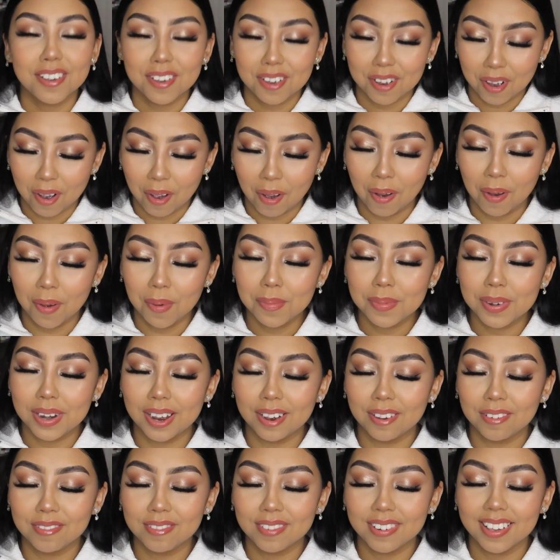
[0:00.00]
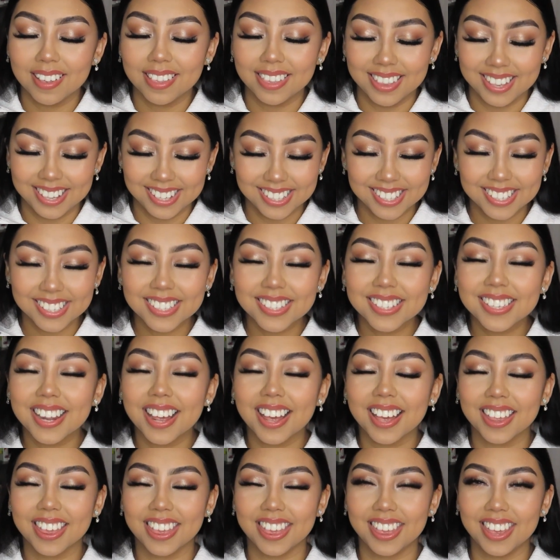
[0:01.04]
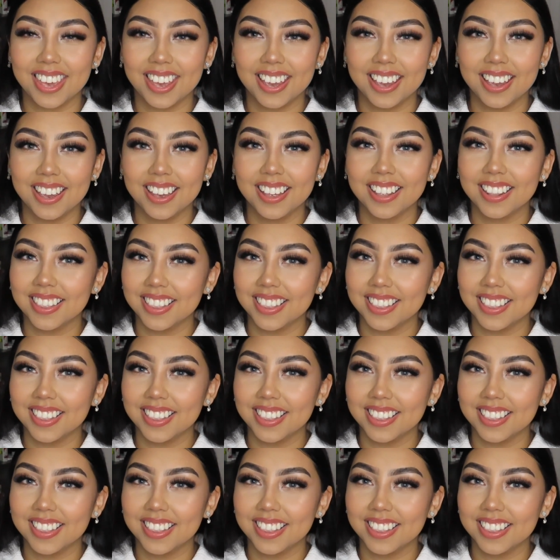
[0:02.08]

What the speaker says: calm down, this is nothing,